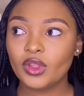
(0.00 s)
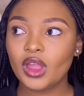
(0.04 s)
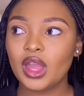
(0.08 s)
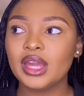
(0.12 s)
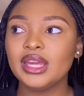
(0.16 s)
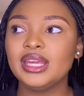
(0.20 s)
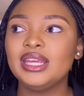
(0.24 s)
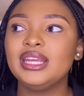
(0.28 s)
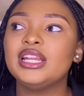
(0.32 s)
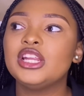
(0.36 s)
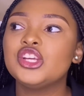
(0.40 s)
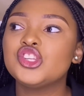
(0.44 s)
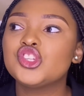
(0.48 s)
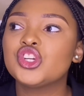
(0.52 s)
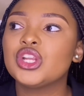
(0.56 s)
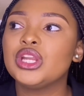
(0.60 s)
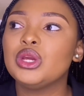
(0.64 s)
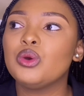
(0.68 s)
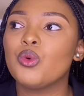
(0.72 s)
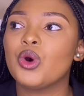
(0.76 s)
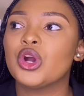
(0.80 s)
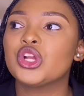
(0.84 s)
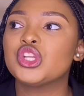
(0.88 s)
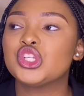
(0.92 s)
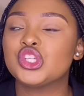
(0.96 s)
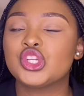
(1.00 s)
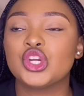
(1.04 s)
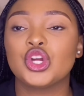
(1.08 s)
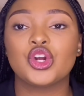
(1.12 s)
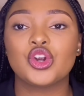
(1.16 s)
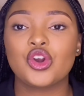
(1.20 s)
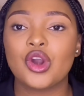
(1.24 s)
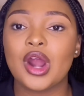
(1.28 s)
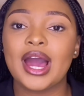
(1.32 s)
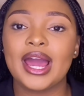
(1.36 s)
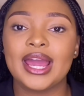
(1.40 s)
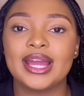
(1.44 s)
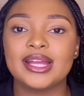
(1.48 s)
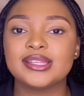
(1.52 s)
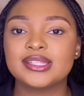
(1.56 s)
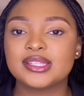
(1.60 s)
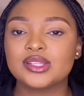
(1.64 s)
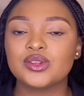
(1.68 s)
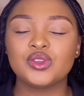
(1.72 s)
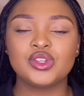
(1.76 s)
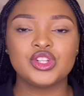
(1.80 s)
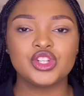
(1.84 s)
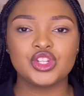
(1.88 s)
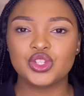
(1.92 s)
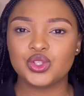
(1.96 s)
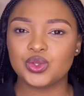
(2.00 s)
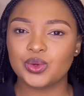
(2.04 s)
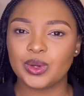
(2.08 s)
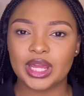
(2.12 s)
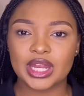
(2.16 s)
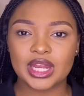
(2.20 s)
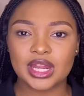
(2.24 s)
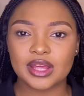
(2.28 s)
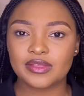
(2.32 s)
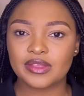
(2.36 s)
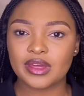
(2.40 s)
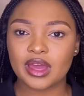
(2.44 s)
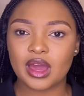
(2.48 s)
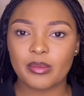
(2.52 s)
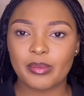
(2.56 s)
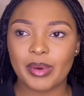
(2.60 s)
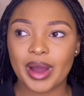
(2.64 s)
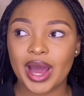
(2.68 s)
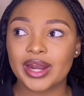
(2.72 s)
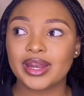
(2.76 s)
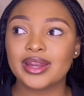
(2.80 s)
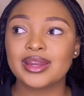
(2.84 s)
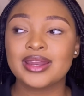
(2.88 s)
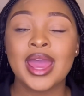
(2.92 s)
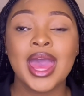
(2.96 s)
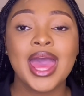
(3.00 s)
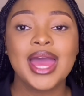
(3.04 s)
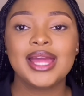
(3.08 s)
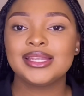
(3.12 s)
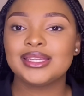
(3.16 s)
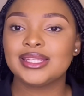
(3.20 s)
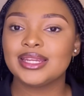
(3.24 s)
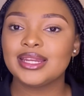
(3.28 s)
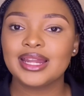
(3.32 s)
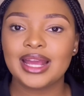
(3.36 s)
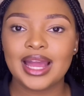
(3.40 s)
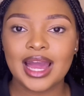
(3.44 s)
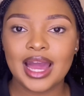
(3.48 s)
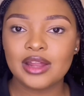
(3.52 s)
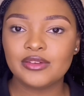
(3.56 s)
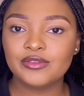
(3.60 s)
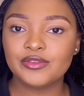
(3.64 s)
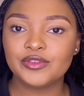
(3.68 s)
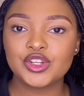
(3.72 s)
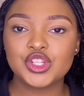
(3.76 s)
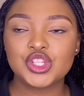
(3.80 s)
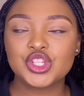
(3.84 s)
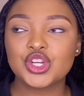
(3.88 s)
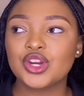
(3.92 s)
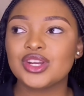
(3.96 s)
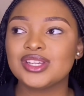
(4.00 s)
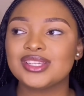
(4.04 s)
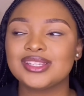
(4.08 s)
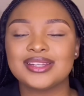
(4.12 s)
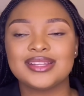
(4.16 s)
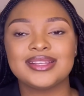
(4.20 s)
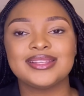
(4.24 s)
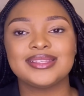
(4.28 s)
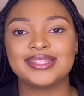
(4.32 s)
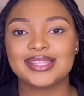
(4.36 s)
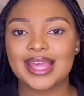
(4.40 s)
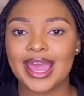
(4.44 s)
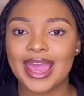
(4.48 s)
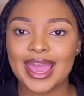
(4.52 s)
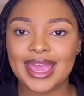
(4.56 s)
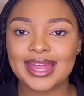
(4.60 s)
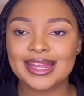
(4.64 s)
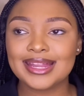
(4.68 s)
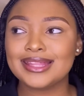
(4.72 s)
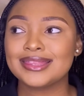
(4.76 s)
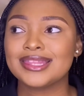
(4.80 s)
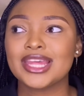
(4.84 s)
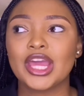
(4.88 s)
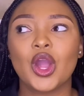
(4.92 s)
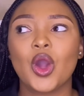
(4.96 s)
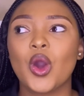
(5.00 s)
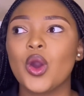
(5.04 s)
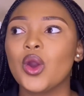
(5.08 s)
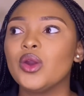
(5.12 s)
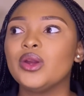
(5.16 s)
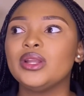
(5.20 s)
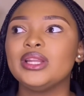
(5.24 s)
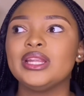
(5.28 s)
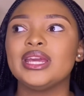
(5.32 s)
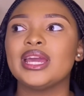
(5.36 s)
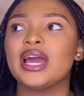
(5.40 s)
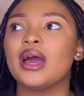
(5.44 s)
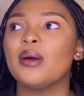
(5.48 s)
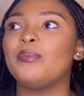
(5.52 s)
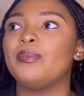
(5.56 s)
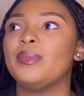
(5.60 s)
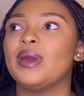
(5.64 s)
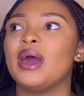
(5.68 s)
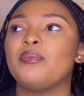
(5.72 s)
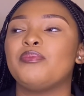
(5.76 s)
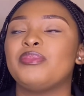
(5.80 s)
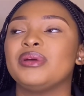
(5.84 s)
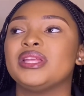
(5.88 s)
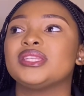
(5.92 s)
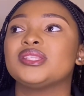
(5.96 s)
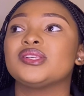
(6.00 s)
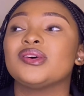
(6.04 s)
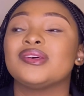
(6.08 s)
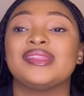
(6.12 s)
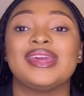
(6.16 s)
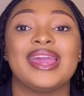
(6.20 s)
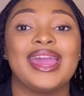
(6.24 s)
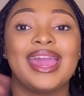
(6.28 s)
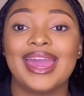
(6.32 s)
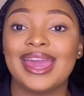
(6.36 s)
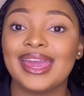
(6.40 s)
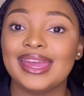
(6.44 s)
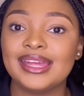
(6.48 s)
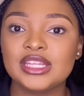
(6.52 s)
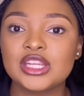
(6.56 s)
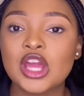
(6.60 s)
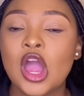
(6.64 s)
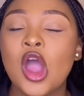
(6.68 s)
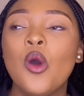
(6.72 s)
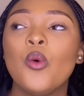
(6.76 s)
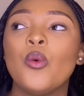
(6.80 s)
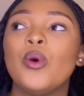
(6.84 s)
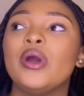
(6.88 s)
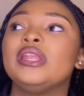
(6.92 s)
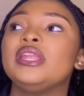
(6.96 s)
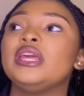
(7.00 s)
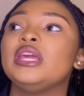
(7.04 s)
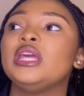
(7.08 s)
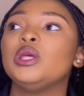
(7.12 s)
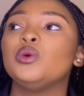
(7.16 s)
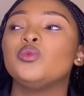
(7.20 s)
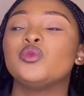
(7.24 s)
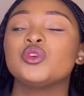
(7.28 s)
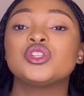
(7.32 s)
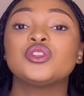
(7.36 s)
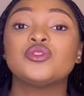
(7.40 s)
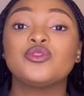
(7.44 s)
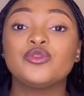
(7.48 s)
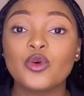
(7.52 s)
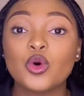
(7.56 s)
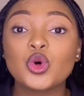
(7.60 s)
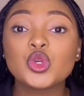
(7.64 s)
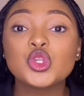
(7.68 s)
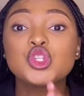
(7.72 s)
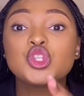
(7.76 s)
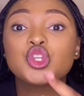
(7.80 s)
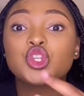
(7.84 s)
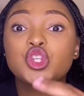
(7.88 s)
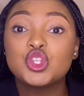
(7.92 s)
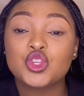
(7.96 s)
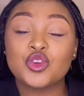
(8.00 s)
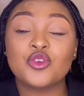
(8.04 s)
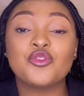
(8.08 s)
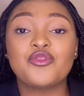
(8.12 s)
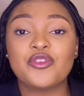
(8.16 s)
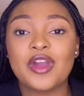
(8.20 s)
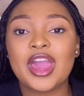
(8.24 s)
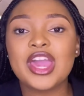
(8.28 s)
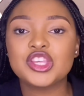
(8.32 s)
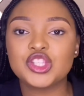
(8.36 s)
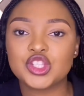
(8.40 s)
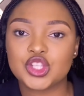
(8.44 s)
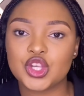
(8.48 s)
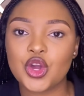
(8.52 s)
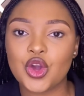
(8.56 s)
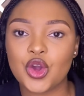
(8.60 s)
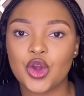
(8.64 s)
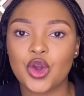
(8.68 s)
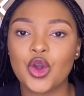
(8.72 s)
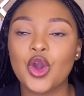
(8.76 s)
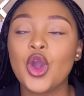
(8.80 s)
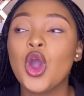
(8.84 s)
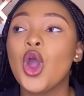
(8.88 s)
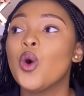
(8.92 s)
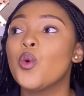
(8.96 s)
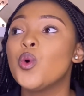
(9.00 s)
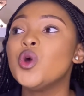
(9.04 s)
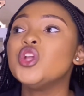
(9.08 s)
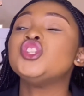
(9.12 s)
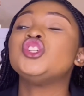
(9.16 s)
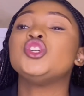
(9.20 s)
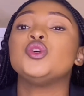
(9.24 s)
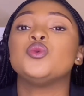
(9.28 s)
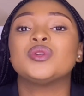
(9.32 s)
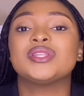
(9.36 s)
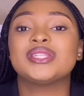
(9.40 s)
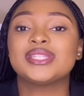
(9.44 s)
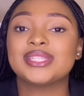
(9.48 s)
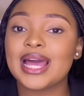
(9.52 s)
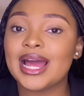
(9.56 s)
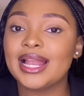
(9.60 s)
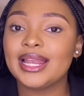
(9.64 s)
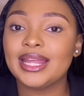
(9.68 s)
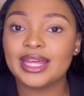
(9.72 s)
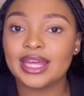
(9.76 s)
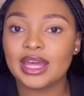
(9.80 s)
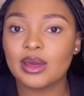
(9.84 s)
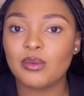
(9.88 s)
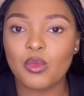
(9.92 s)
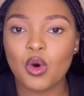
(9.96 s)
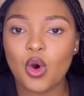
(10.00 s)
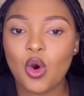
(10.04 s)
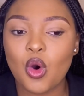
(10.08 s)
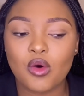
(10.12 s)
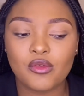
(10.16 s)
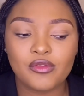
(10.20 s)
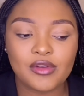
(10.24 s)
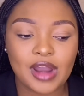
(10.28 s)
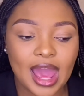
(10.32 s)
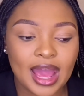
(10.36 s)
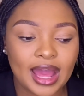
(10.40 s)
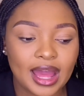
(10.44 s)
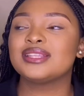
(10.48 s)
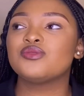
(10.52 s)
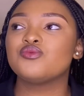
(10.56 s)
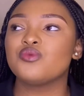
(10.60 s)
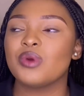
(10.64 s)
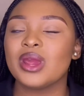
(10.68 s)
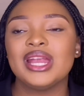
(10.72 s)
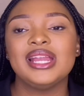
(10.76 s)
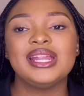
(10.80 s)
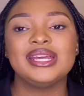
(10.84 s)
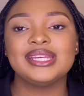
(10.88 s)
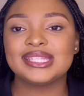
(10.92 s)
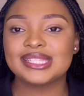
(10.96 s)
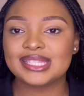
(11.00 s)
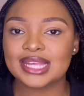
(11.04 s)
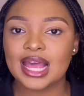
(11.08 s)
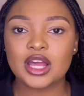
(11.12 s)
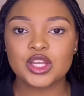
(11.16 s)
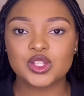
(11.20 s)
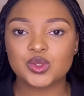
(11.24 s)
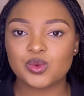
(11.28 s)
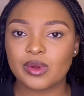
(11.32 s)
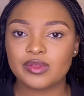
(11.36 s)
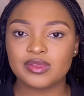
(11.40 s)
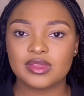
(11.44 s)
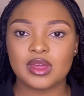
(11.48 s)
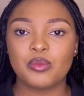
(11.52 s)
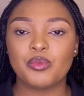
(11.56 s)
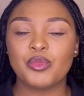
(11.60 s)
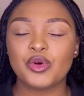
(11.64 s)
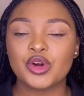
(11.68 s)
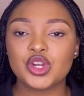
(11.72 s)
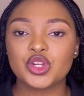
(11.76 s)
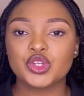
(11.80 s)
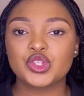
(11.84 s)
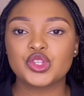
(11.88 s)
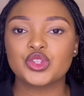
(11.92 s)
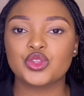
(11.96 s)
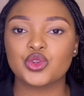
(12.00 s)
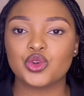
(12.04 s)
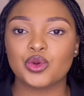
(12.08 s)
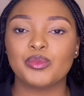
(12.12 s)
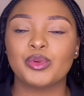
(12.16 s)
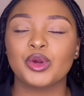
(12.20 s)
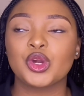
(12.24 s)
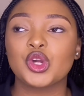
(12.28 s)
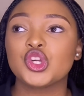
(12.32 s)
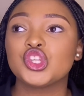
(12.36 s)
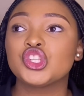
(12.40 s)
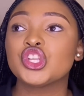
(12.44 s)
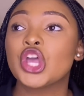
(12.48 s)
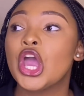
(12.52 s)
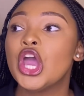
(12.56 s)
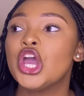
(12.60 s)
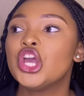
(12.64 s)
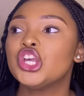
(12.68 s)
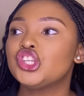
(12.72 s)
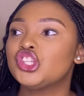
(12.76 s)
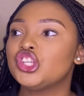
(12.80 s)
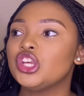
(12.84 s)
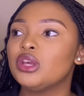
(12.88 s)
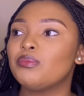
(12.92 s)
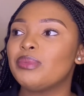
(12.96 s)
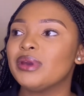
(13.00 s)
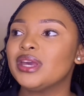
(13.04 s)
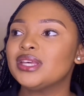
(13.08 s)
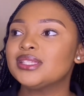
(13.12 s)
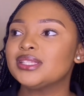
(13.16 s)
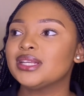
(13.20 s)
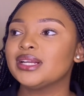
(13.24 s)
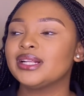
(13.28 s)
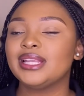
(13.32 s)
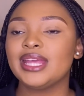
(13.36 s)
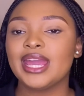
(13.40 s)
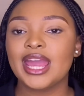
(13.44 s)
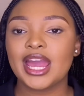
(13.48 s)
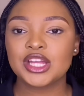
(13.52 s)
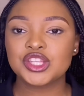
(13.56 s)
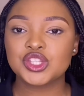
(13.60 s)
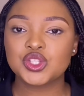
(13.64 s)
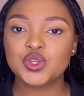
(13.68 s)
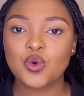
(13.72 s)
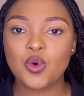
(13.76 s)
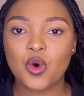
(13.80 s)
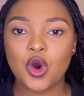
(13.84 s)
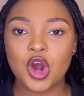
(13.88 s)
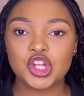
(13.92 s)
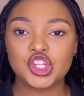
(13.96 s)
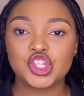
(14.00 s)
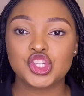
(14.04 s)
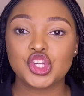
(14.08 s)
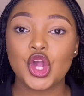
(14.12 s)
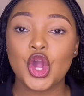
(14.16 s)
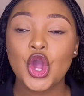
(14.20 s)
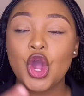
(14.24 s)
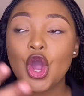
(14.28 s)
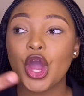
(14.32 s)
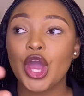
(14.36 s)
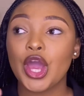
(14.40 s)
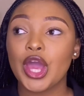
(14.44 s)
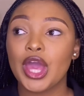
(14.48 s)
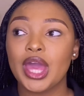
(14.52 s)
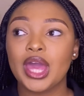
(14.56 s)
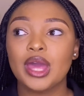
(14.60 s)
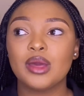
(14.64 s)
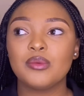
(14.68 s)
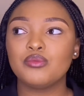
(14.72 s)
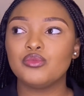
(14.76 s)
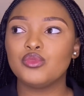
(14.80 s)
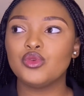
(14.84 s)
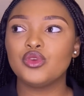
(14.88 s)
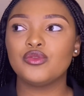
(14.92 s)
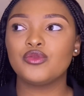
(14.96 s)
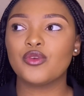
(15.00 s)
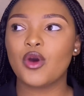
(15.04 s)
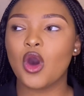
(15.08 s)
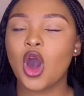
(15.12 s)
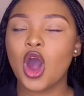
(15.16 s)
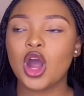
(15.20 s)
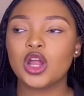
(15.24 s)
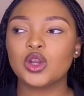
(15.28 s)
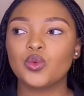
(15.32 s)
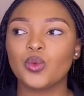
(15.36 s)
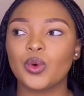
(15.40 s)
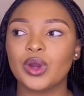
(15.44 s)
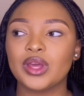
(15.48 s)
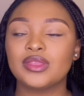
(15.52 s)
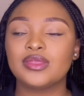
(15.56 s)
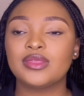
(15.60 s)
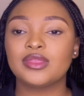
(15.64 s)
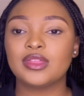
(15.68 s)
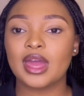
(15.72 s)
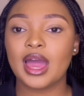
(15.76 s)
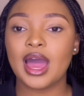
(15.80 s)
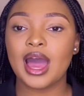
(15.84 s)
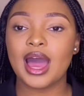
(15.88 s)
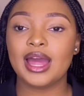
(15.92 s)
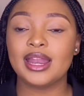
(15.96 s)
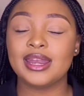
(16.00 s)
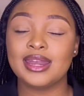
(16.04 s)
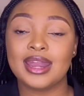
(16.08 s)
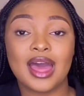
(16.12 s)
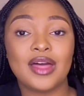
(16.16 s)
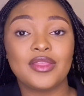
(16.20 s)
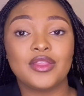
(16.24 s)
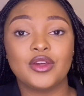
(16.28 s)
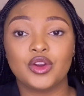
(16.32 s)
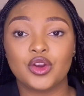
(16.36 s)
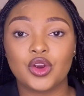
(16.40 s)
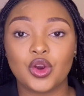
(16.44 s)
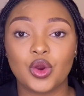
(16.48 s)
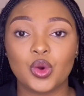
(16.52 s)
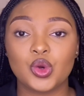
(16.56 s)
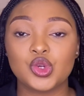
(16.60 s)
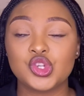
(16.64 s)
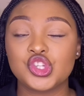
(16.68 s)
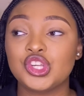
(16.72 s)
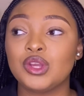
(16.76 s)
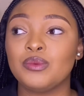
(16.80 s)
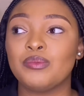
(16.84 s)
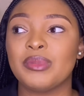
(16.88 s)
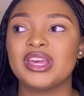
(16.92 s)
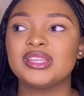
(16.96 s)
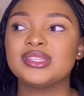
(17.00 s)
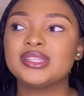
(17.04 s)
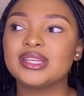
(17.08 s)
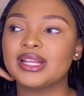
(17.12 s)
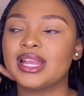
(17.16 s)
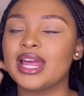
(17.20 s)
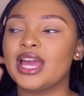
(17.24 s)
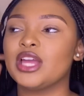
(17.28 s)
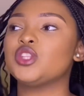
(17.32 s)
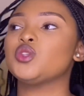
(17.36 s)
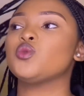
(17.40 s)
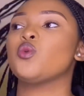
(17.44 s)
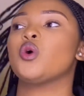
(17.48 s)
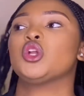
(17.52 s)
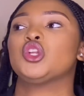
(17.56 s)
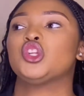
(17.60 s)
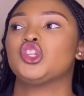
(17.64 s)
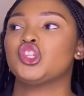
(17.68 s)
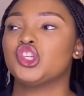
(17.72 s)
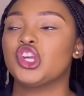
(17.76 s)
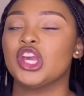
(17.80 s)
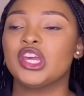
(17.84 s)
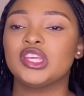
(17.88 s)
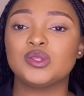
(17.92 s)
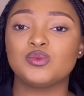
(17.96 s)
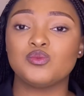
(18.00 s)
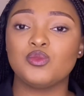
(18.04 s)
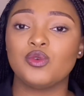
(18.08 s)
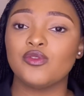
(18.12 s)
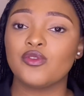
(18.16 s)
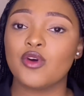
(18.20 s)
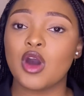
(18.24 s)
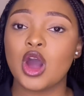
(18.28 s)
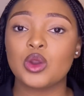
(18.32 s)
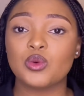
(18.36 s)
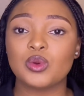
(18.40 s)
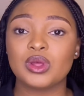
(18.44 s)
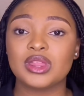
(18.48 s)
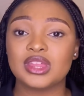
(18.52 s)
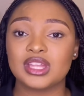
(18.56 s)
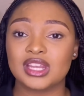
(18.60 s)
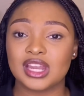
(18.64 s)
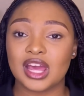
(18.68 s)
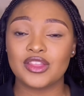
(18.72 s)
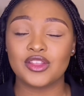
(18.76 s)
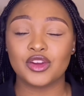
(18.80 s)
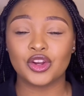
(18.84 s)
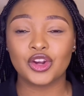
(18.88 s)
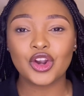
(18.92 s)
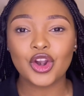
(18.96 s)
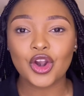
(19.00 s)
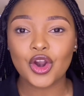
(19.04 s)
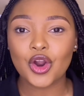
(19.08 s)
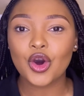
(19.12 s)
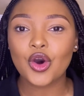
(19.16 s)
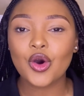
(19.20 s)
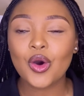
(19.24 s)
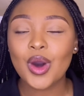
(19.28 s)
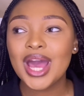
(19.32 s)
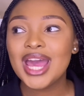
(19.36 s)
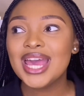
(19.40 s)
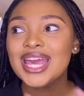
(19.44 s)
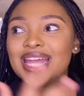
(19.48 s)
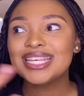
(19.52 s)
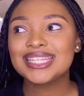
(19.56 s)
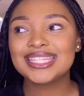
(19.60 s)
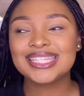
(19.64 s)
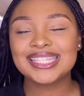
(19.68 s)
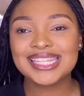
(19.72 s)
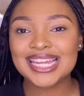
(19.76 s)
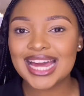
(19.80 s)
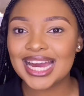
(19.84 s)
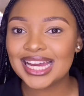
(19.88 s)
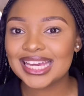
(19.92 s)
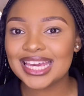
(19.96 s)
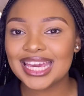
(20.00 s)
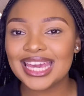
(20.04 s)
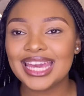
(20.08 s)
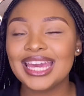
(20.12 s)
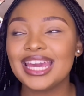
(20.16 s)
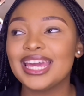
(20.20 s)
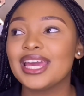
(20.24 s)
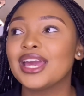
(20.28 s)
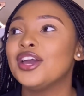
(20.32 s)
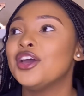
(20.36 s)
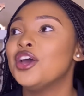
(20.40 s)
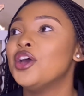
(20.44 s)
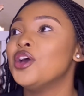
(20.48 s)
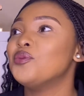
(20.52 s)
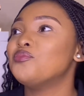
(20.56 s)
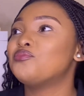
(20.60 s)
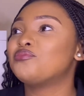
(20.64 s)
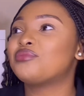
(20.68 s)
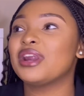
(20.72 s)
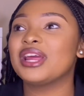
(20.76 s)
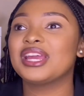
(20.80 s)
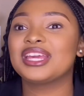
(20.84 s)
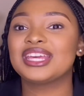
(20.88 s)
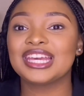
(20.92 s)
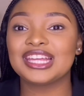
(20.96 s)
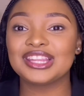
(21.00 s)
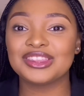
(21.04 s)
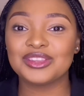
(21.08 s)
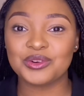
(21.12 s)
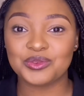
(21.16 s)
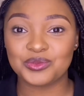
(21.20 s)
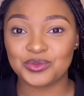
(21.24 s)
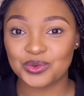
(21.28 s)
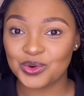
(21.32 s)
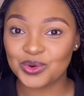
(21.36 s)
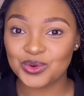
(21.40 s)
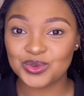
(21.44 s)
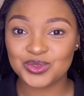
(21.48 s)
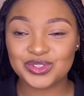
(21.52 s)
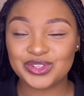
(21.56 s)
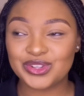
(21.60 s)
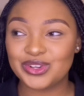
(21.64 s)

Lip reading: And still didn't do anything about it, didn't comfort her, didn't say anything, only up until the end when he was forced to face her when she was telling him off. Like, it really sucks what they put us through, because she basically had to watch him move on with another girl. She basically had to watch Chase move on with another girl, snugging, breaking the rules,